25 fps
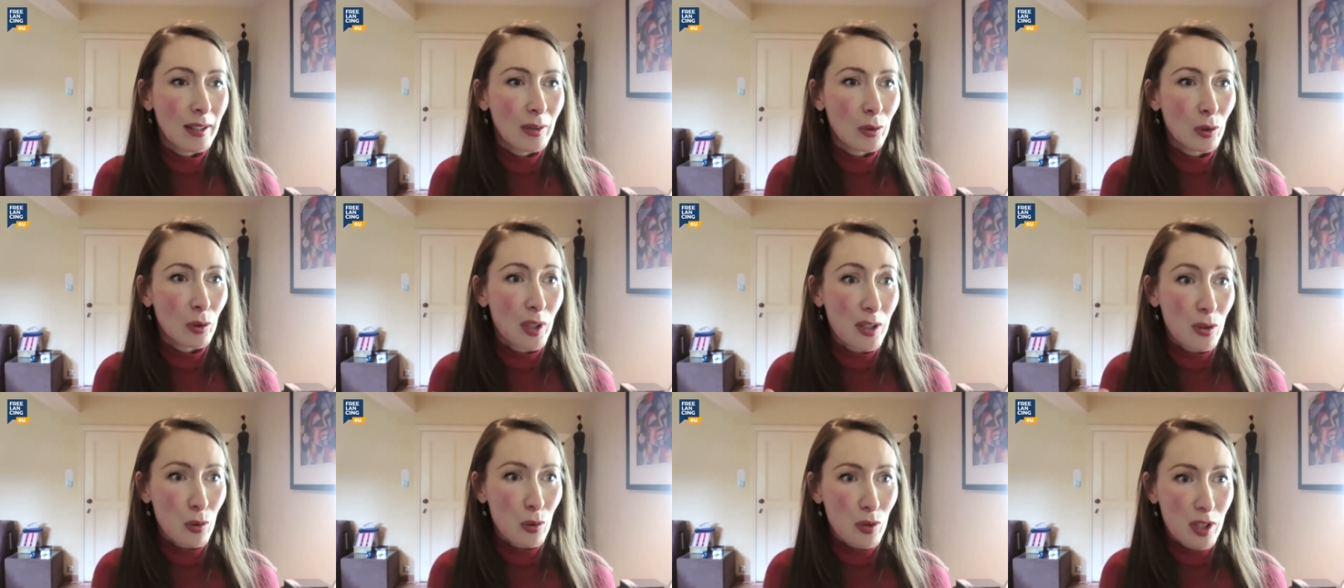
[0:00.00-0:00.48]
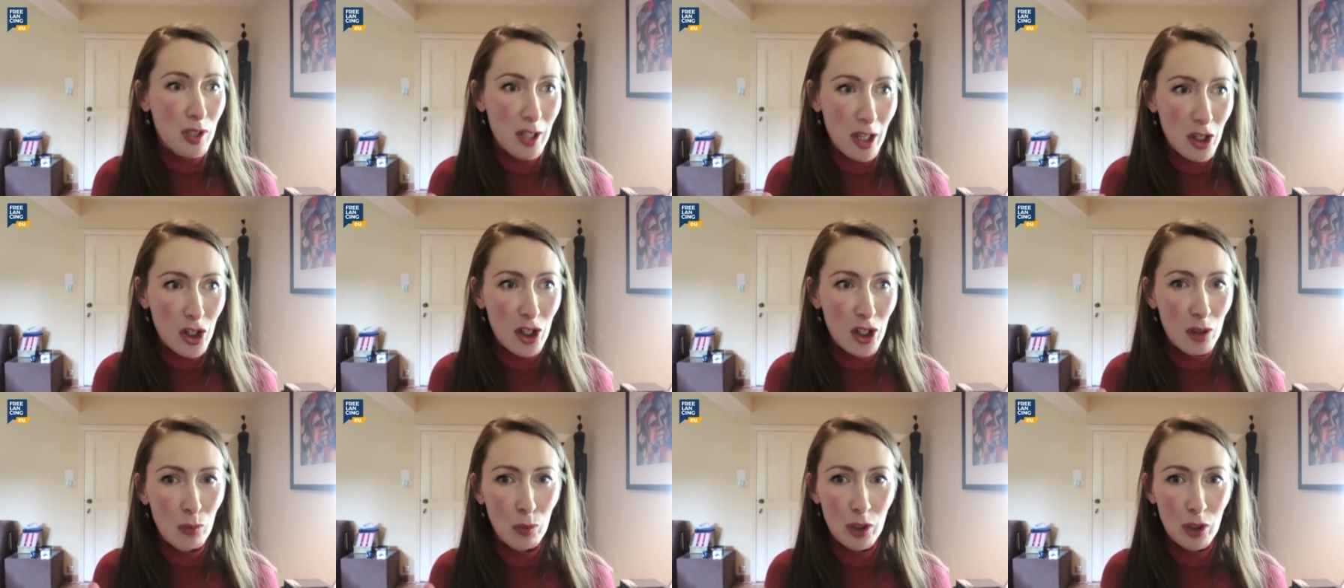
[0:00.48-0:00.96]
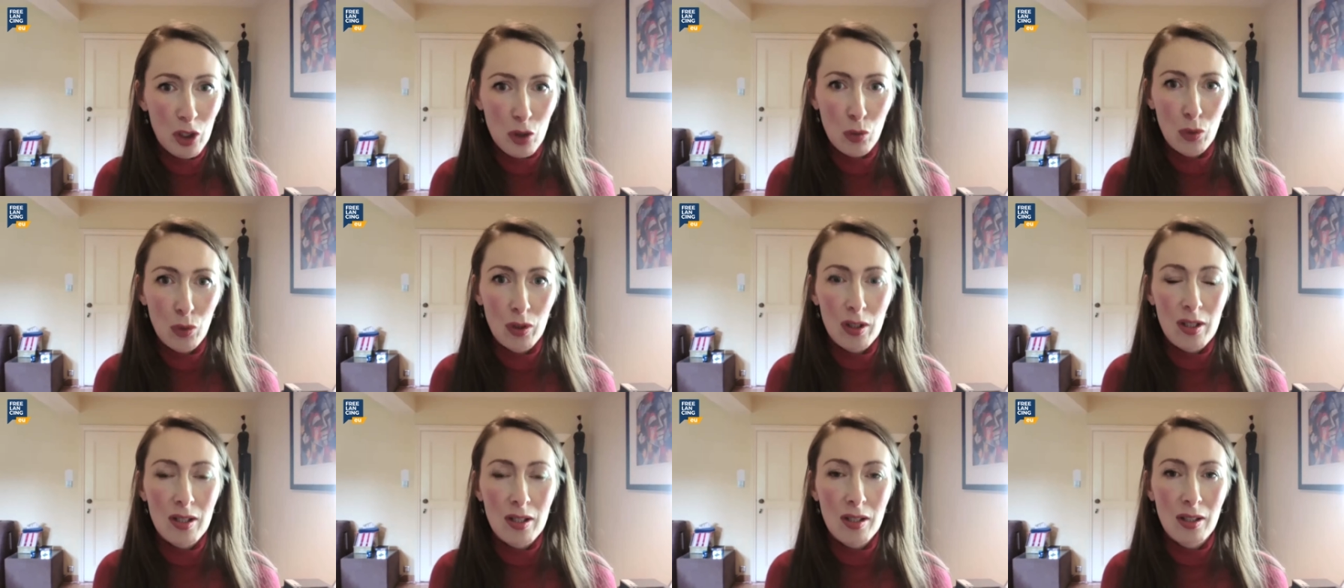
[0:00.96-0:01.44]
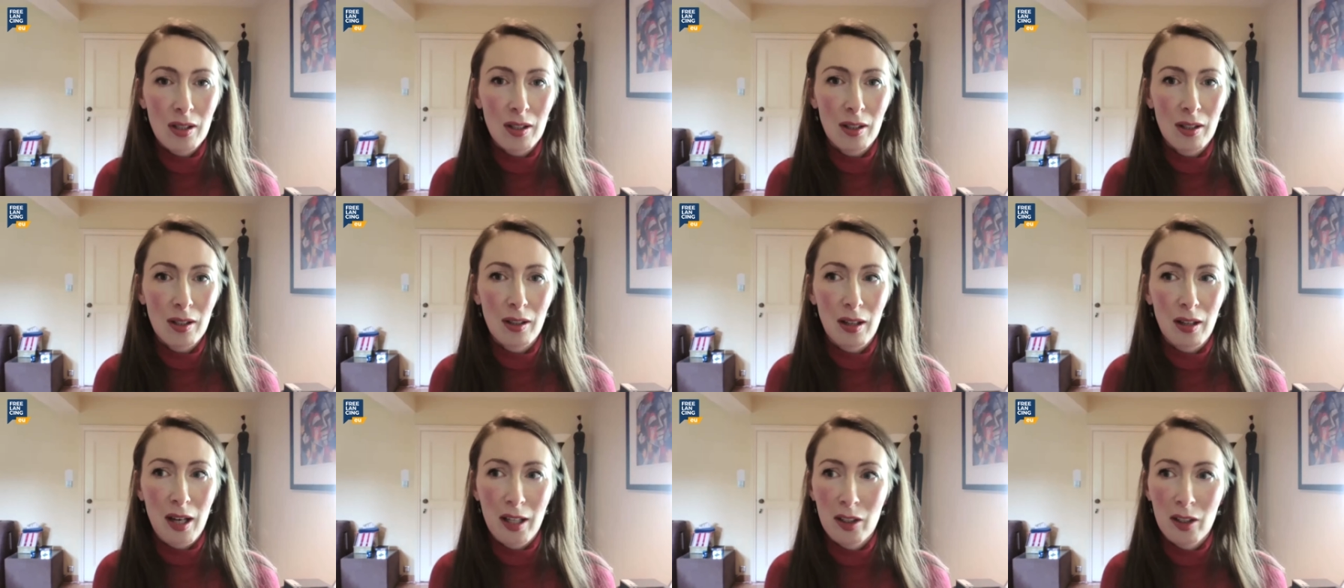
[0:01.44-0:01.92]
association, which was
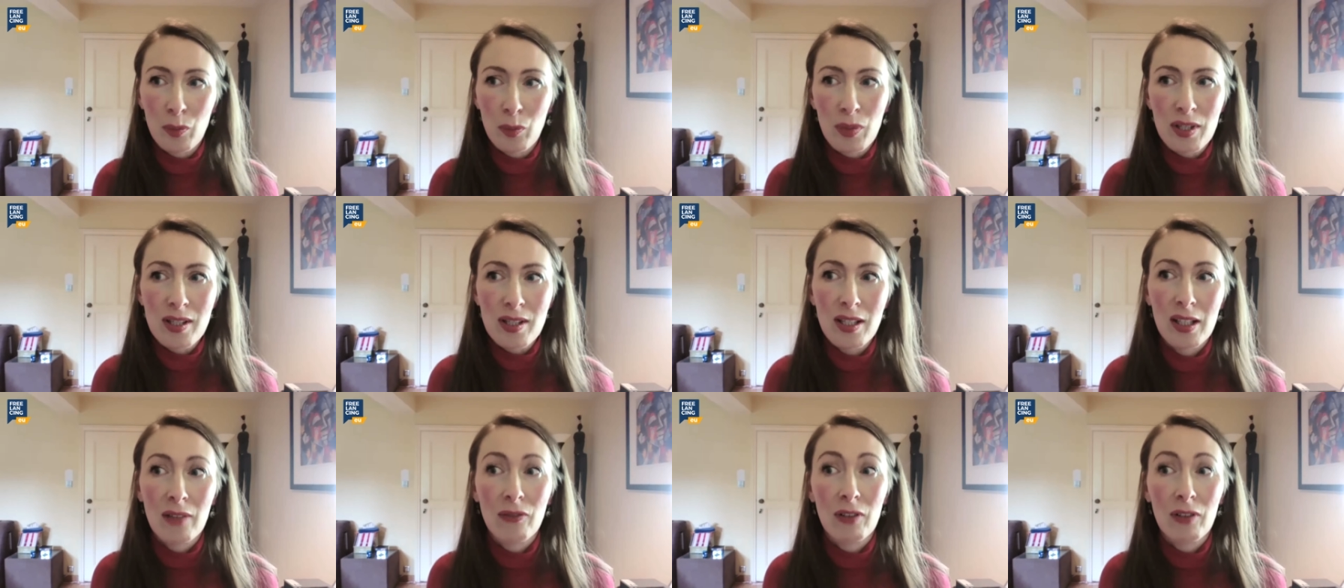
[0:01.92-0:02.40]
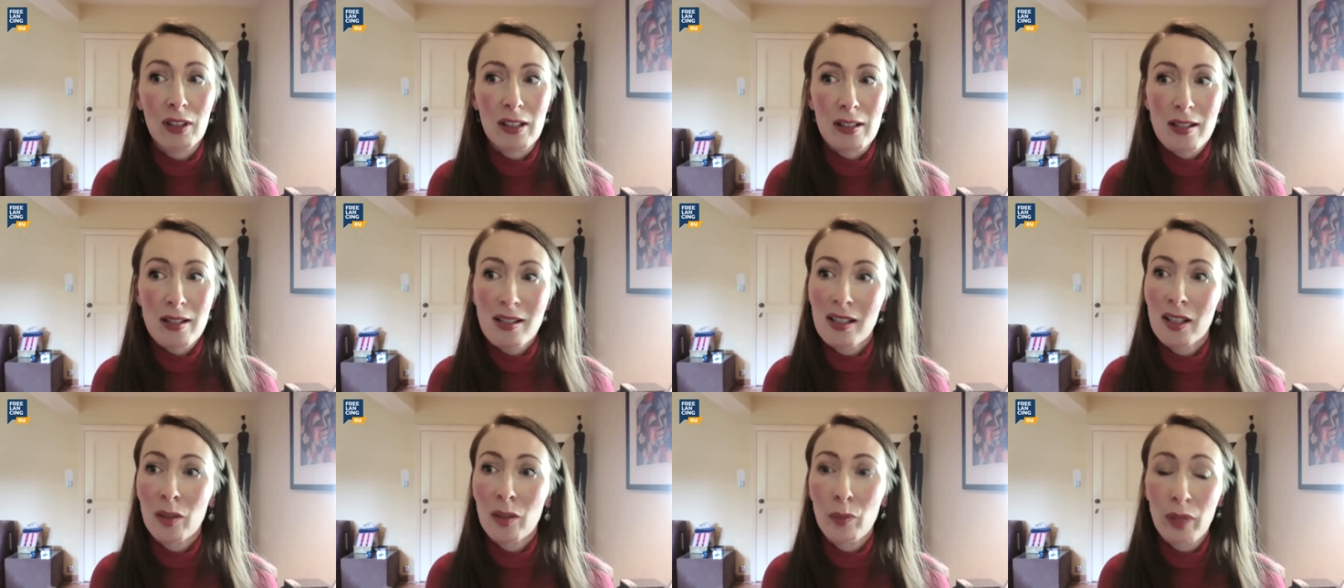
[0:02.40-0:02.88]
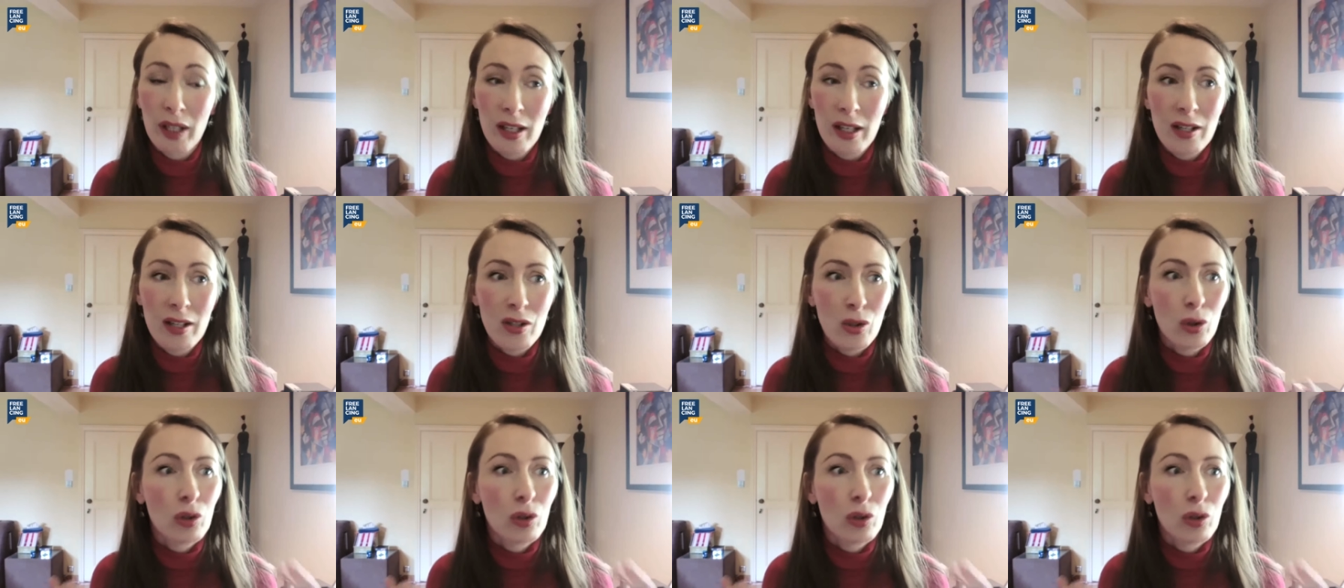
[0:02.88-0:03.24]
100% volunteer based.